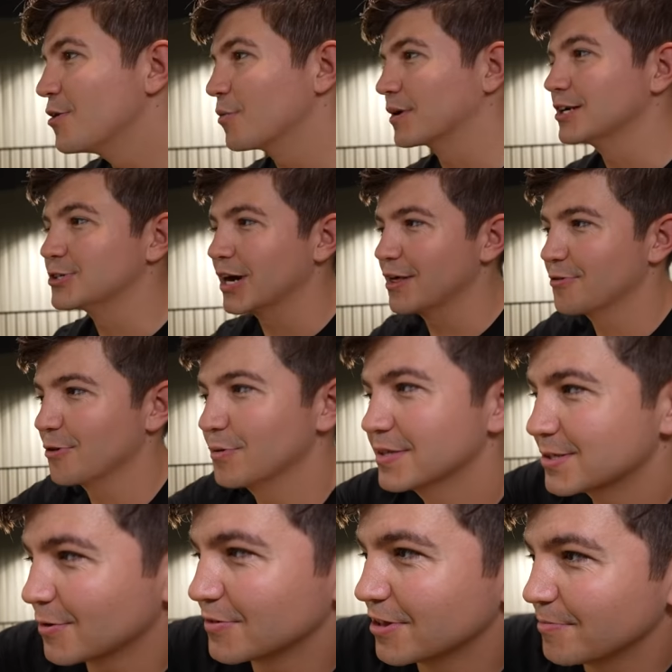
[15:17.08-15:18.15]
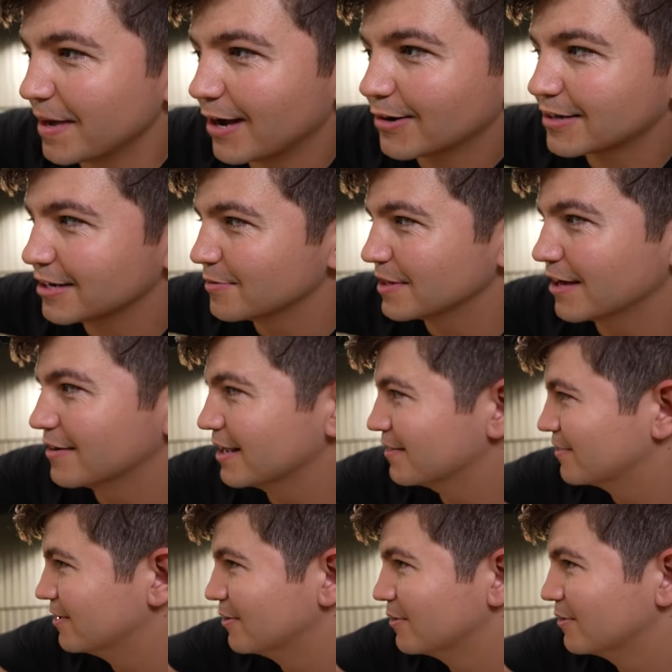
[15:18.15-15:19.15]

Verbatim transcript: We're gonna try to throw this over the balcony without Nathan